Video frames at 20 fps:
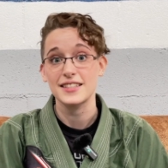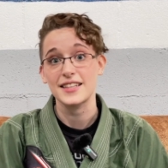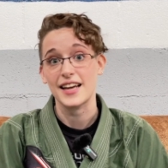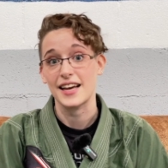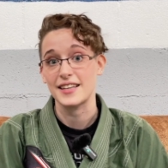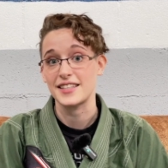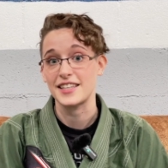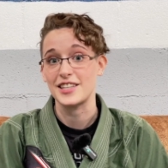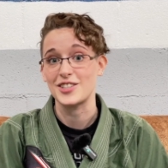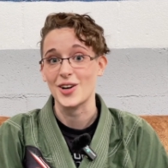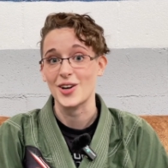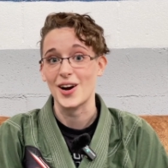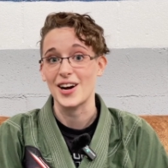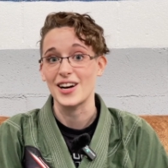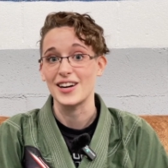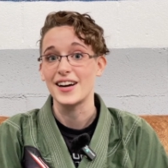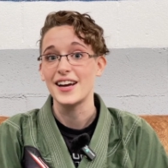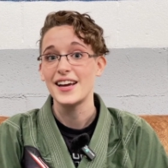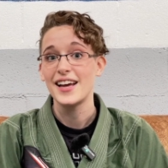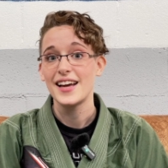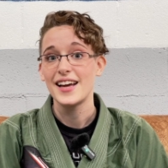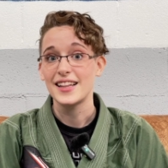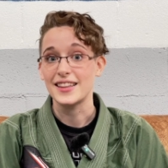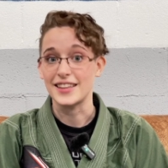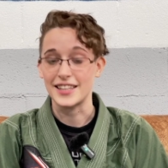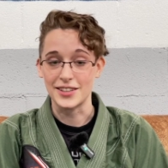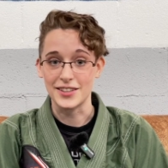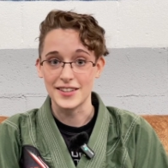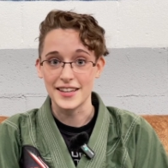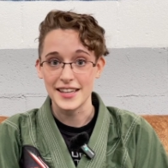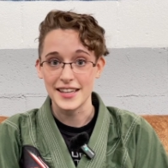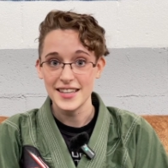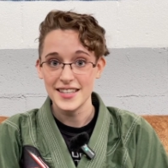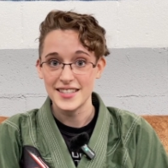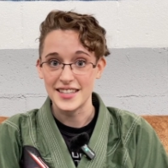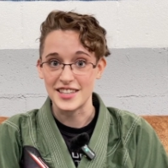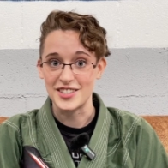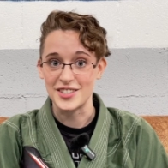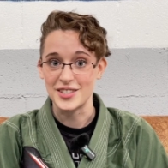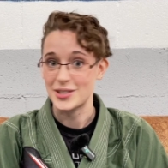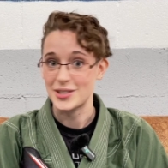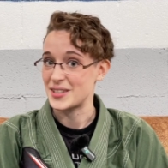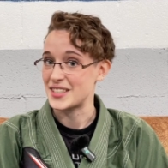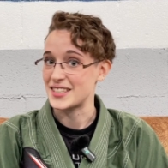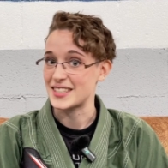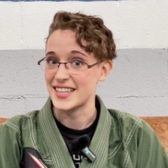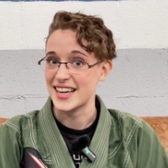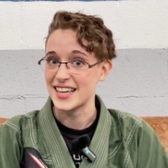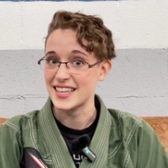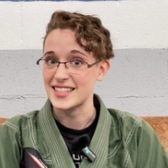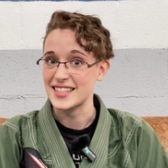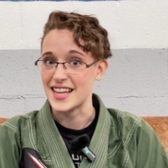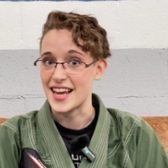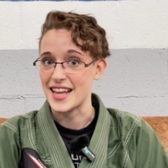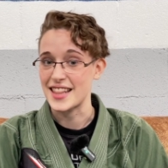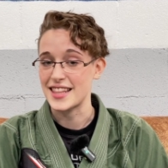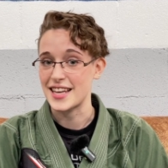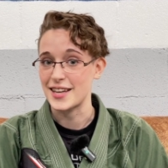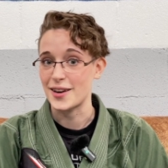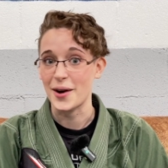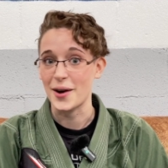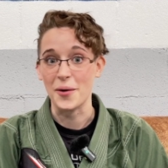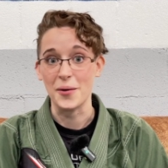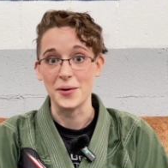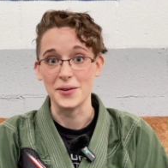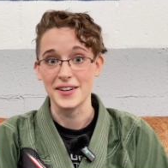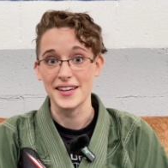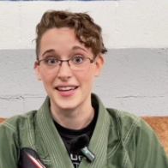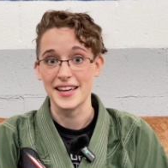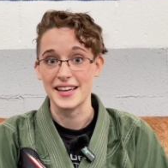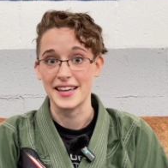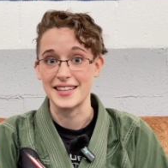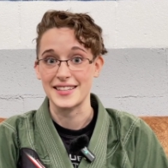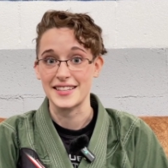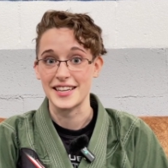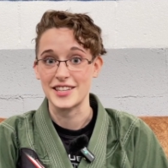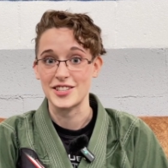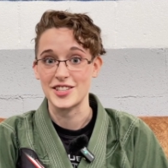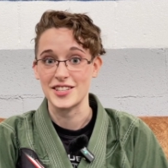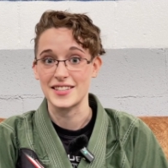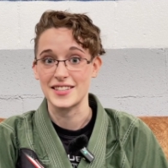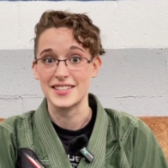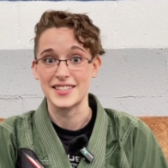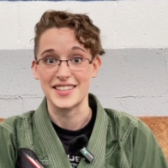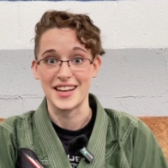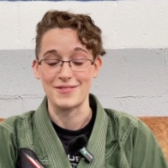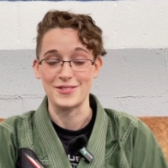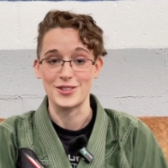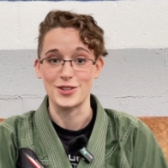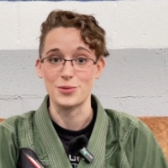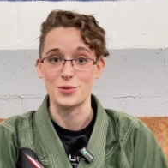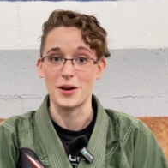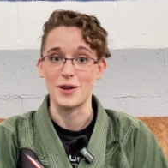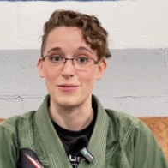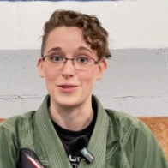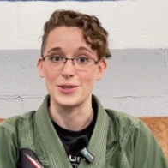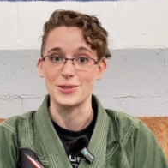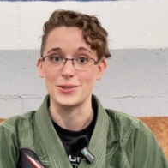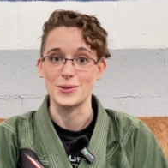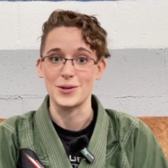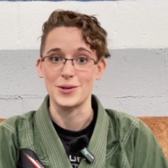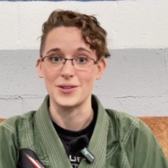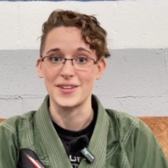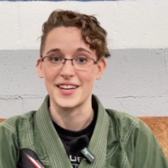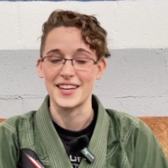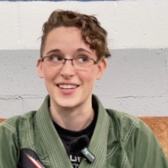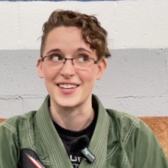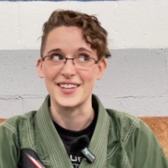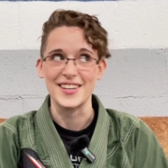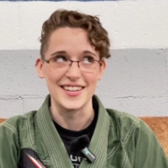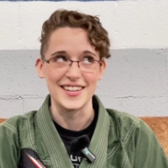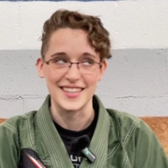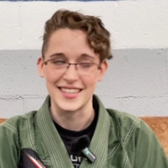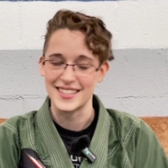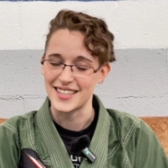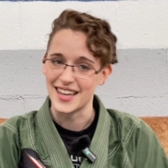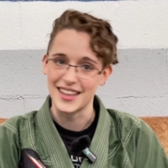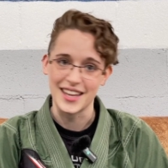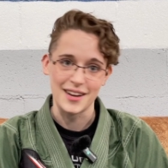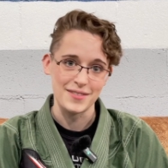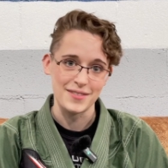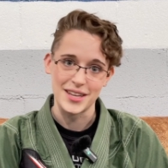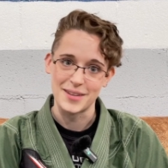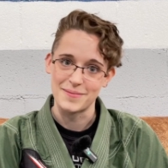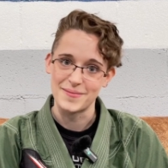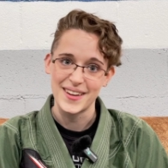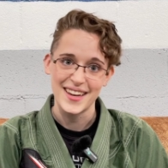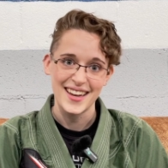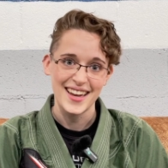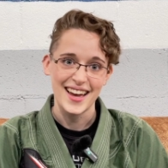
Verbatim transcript: I teach our little kids, ages three to six, and then our older kids, ages seven to 12 years old, and goodness, I love them.